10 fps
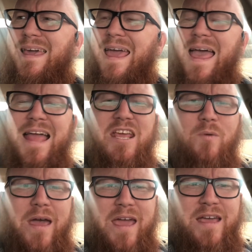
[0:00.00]

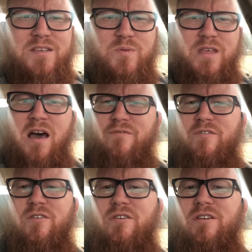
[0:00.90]
anyways, without
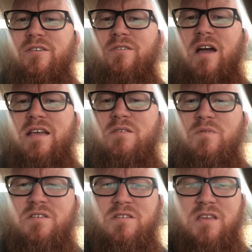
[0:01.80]
further ado, you guys, I
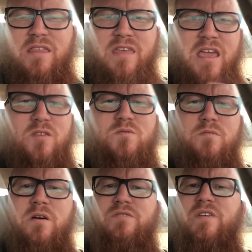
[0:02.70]
want to just say thank you so
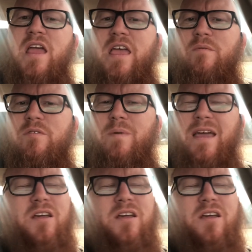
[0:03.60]
much for hanging with me.